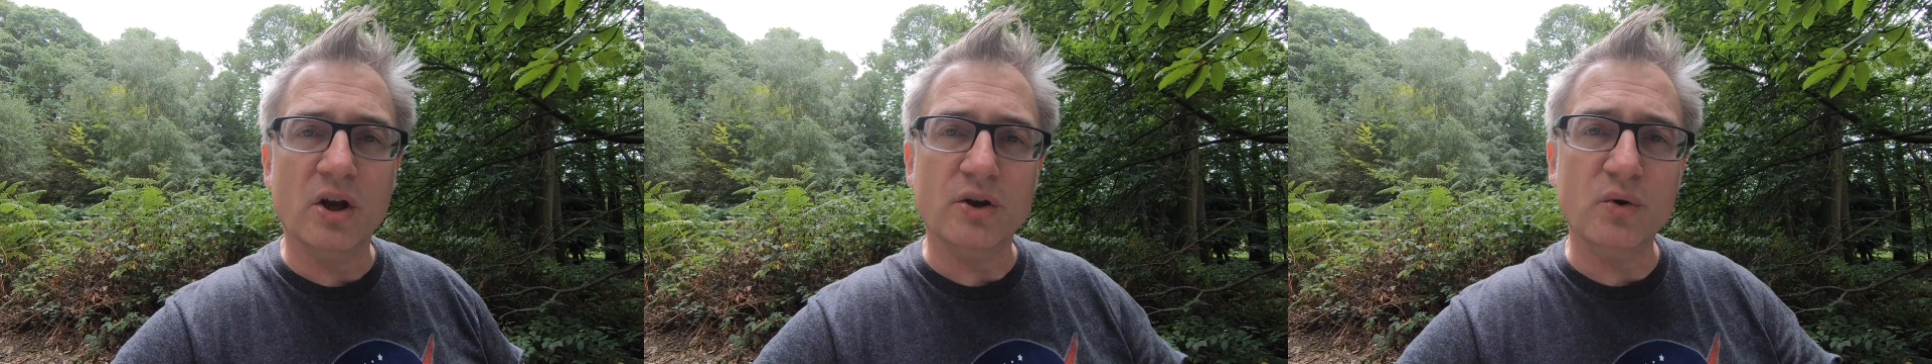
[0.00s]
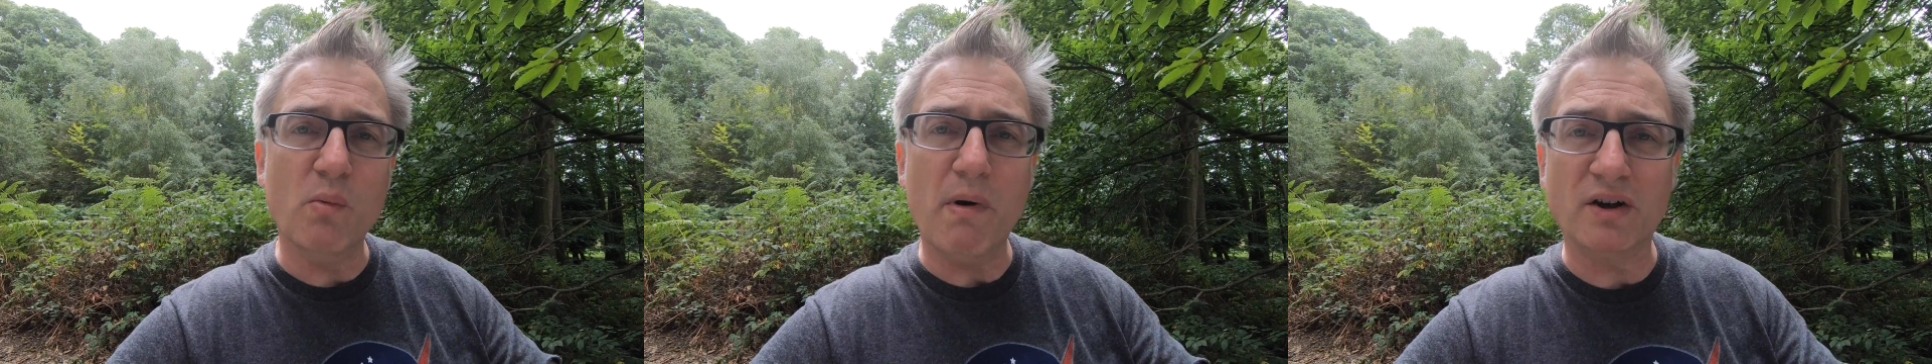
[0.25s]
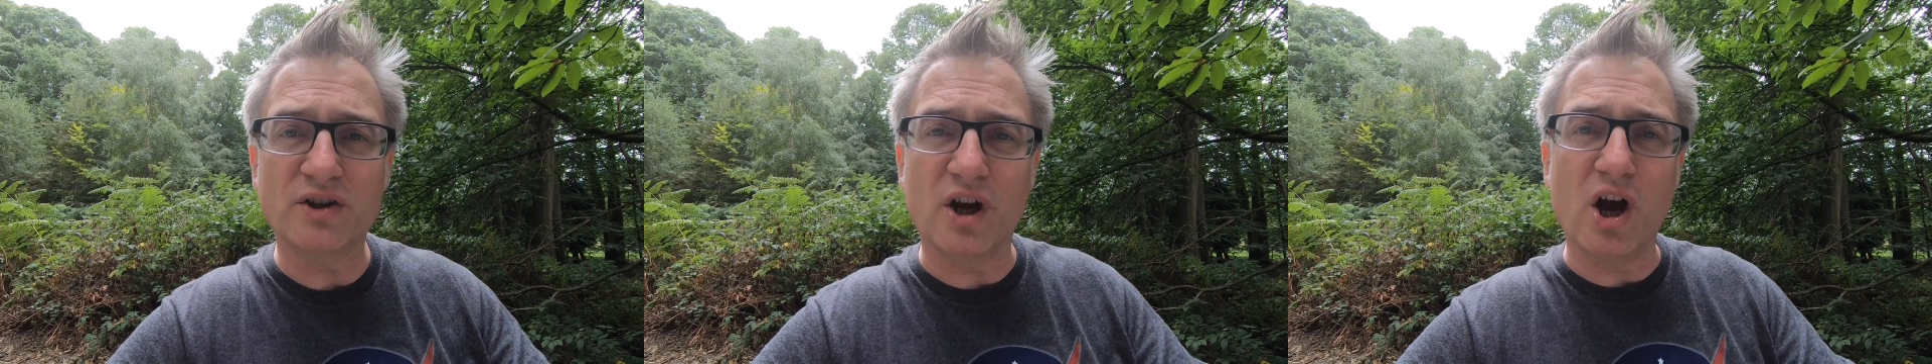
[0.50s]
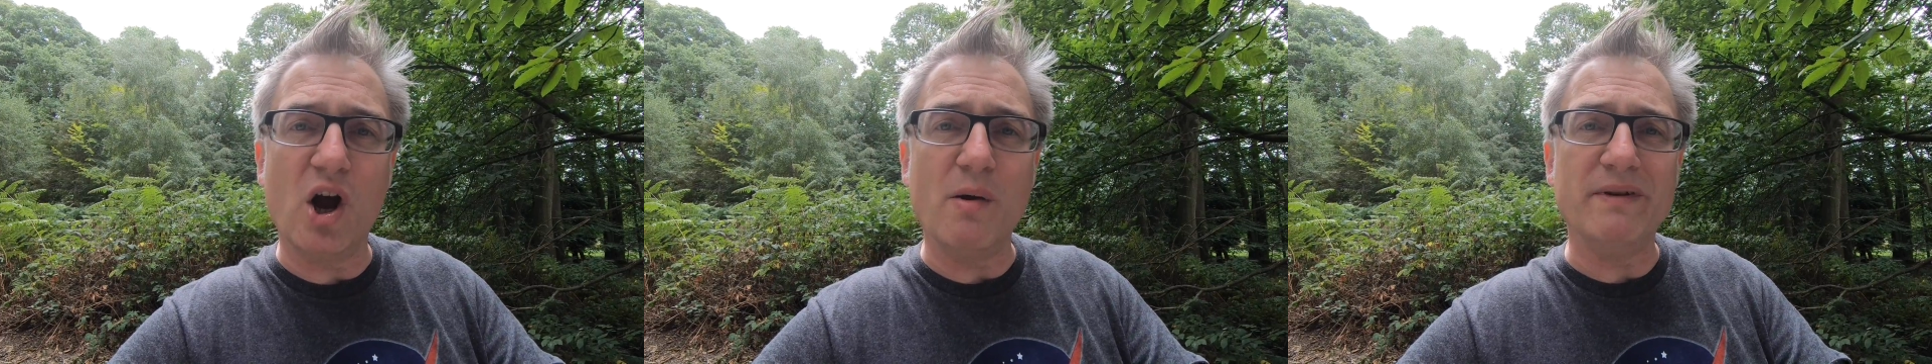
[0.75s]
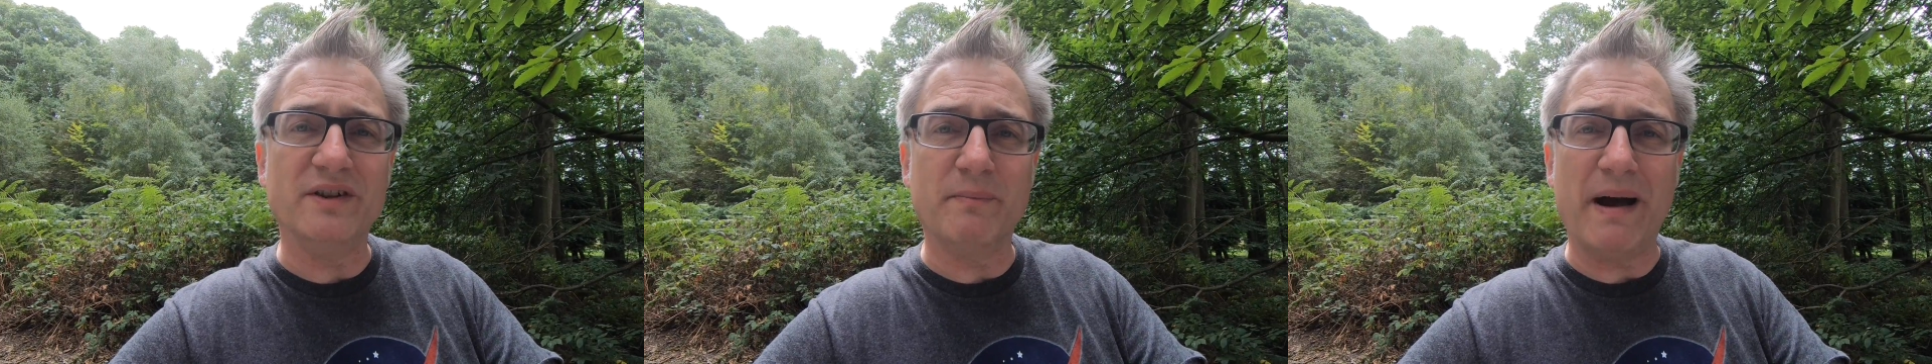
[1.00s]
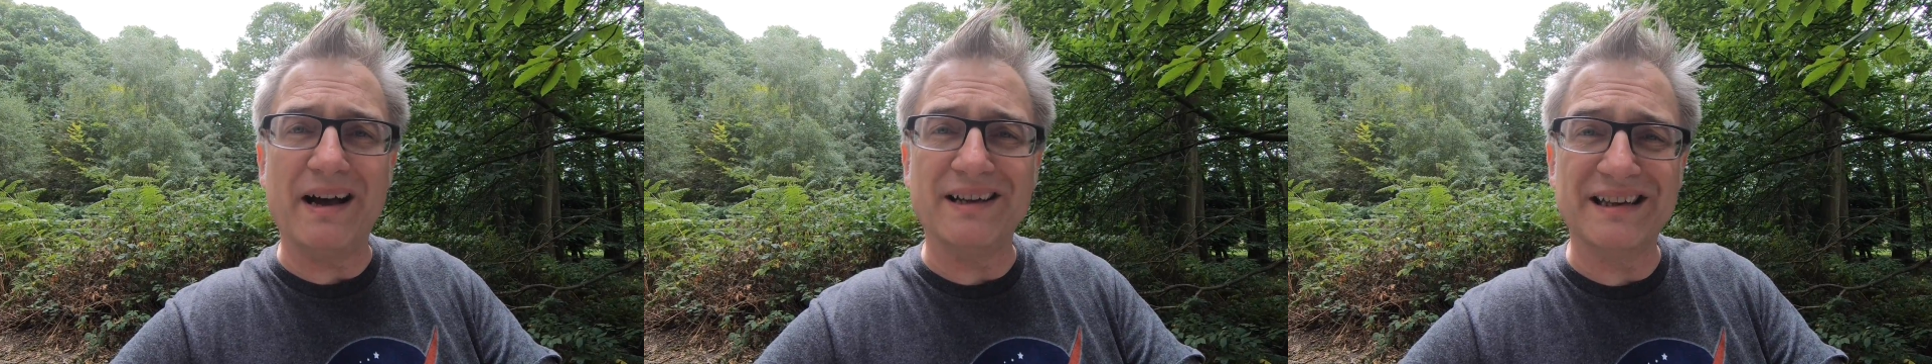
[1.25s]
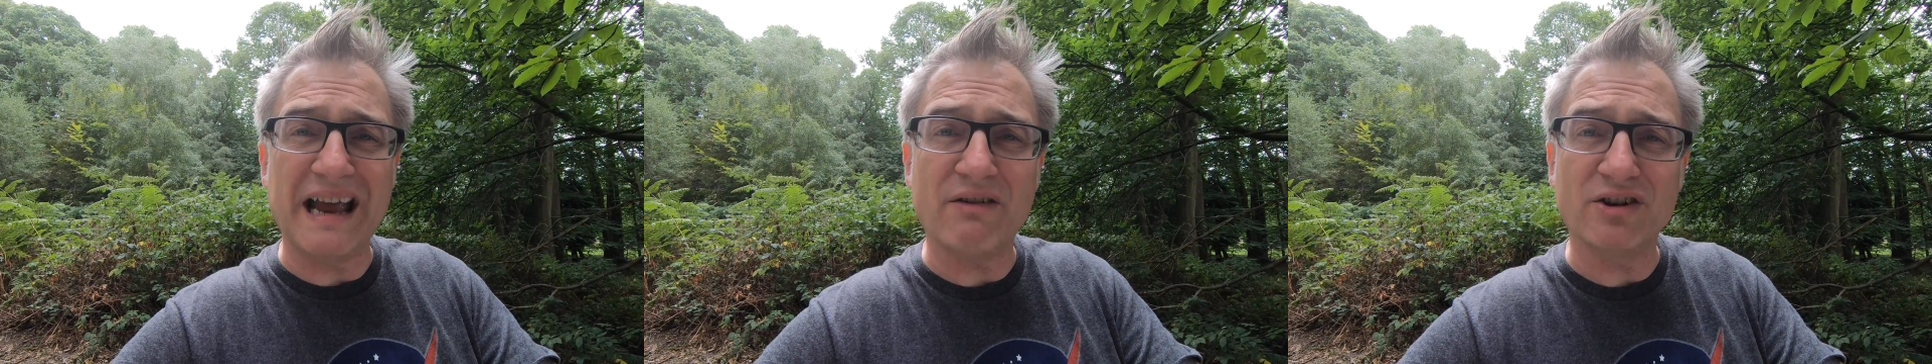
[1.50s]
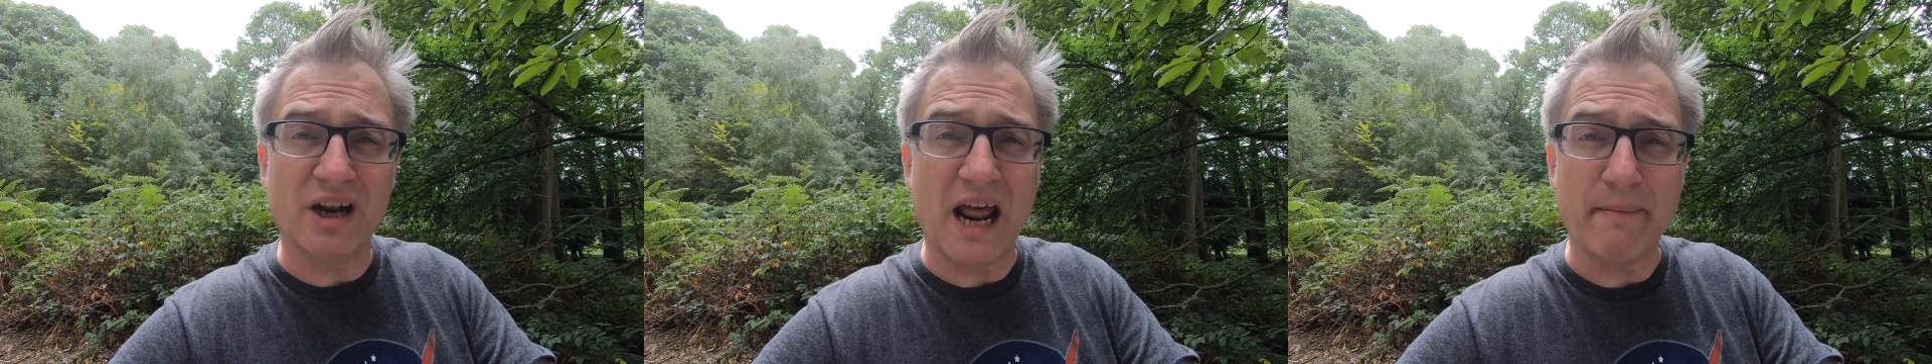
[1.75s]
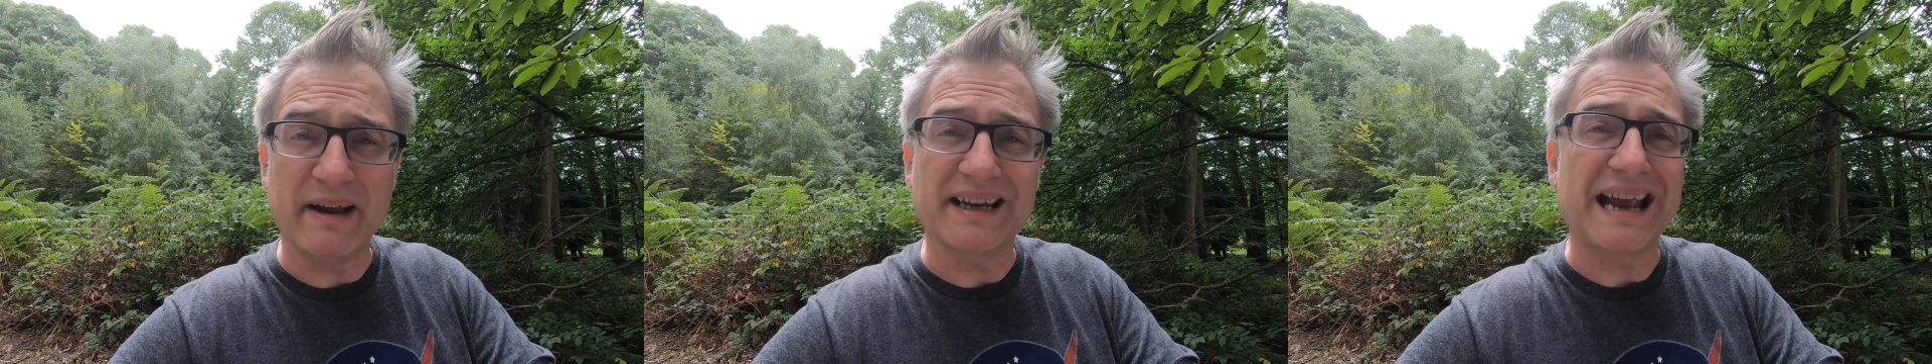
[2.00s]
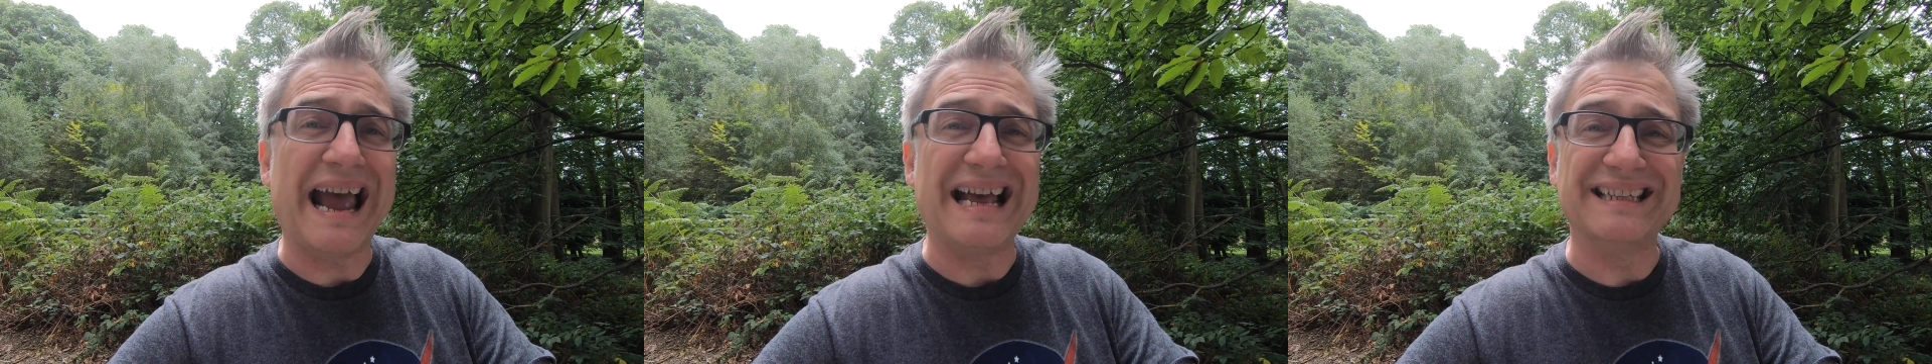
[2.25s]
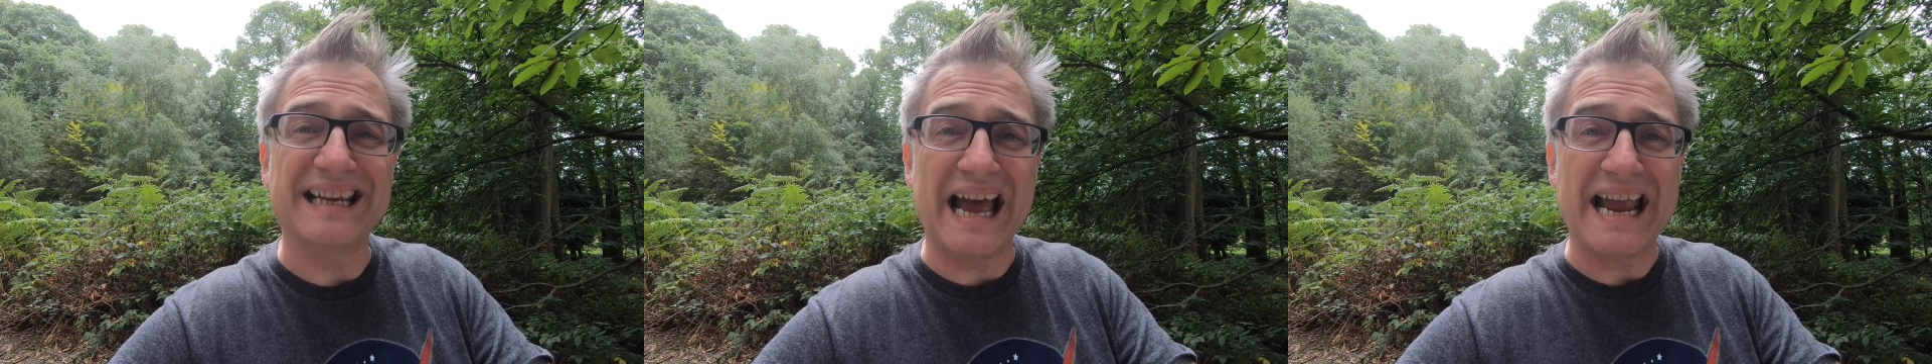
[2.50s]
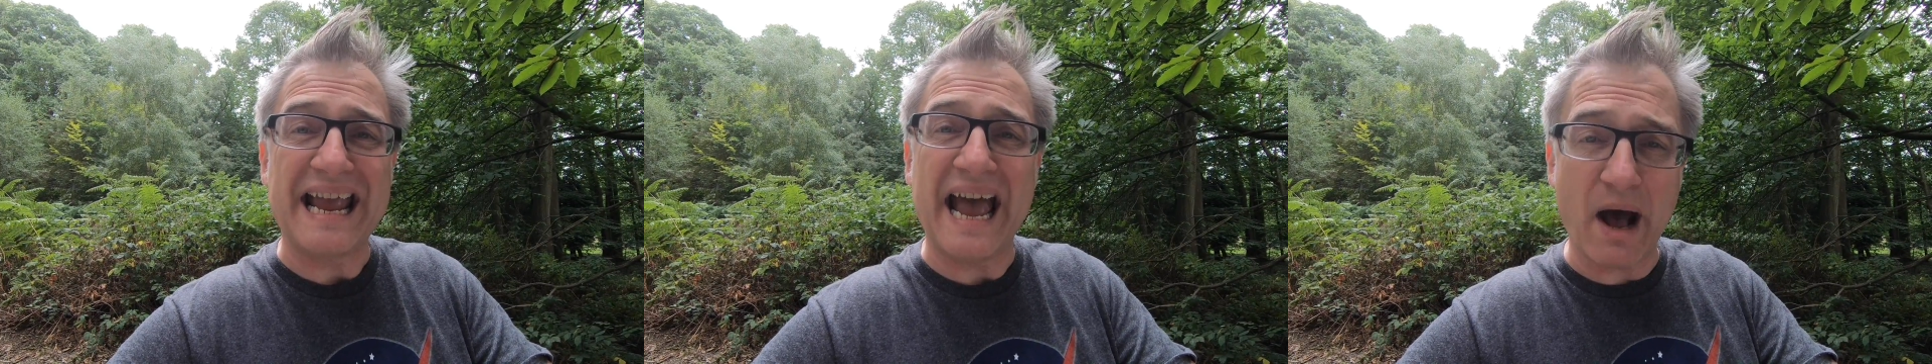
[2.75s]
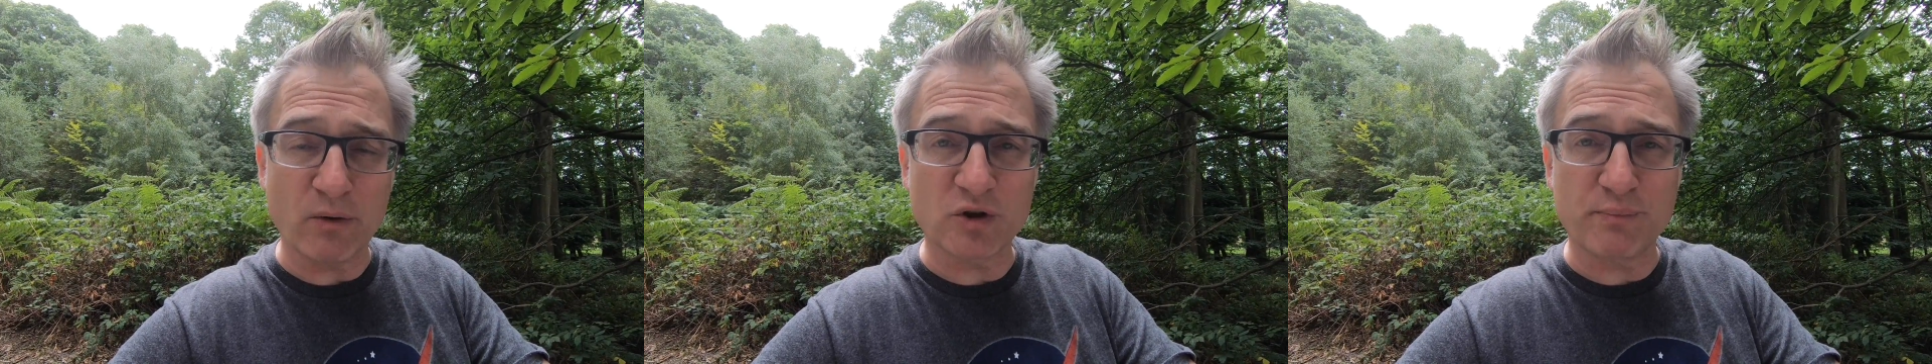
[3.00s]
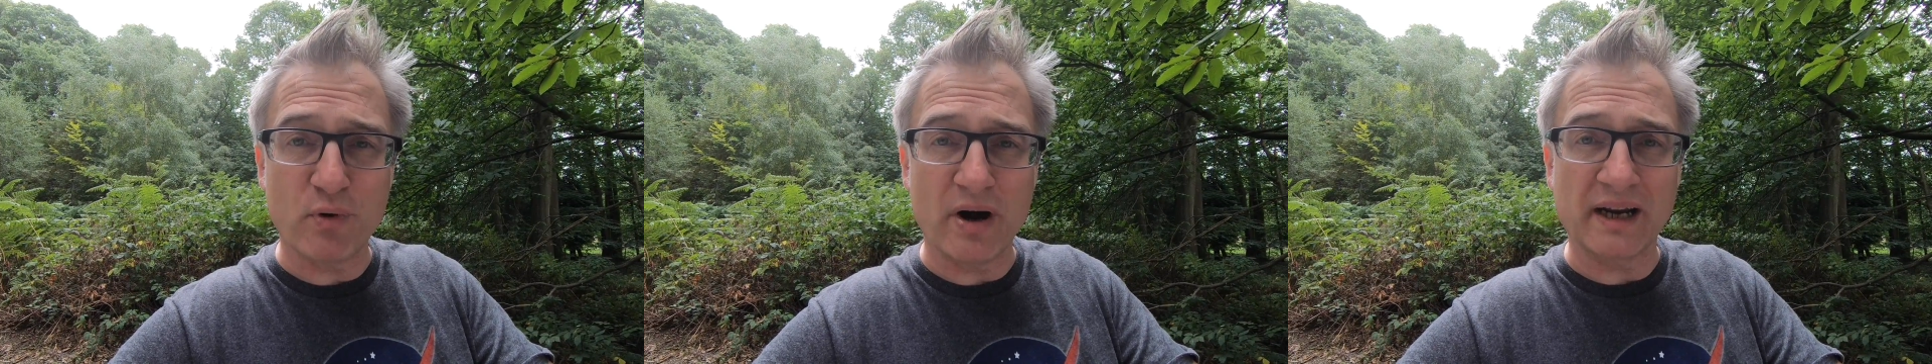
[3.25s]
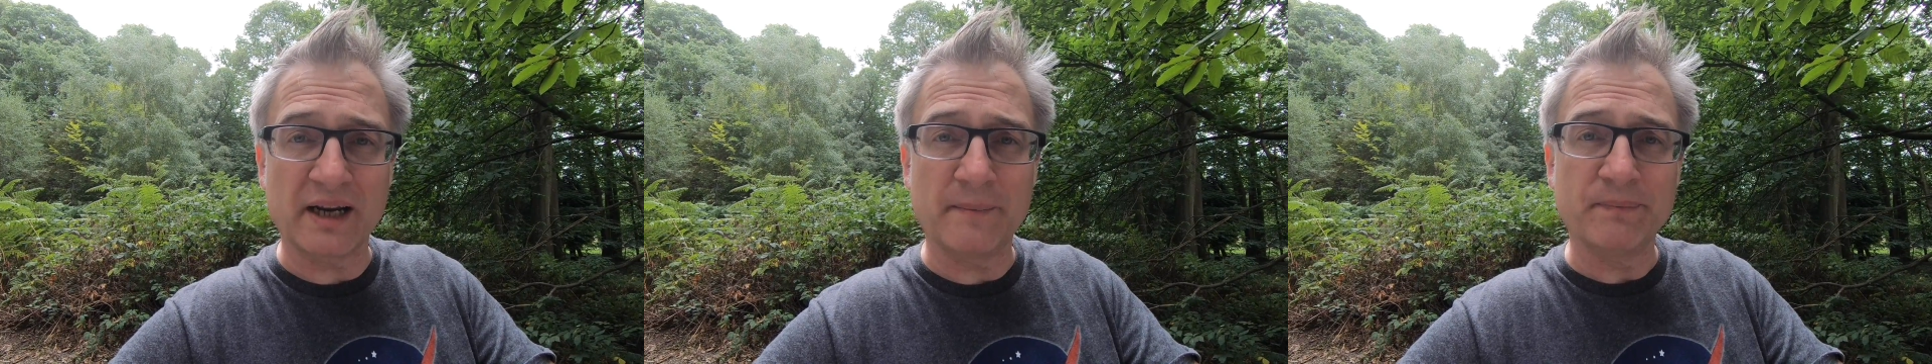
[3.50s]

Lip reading: Your motorhome is about as aerodynamic as a house brick.